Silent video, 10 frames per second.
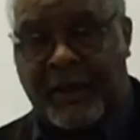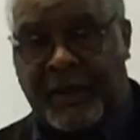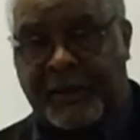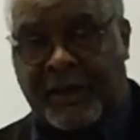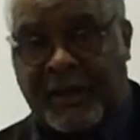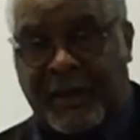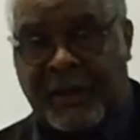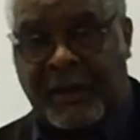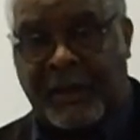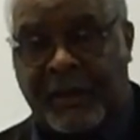And uh,
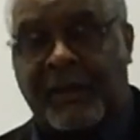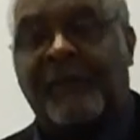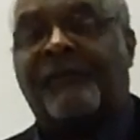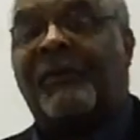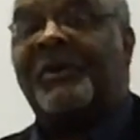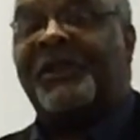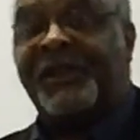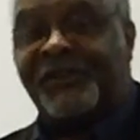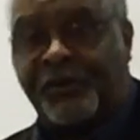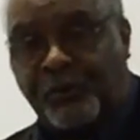from a
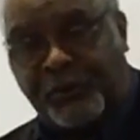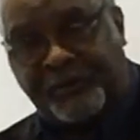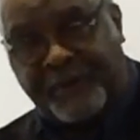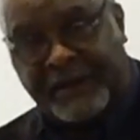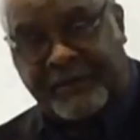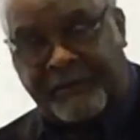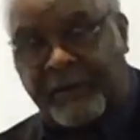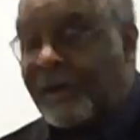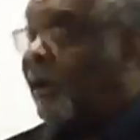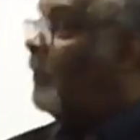digital perspective,
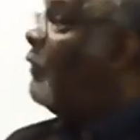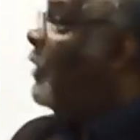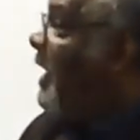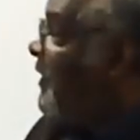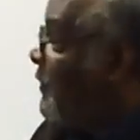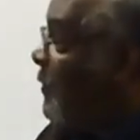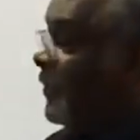vocational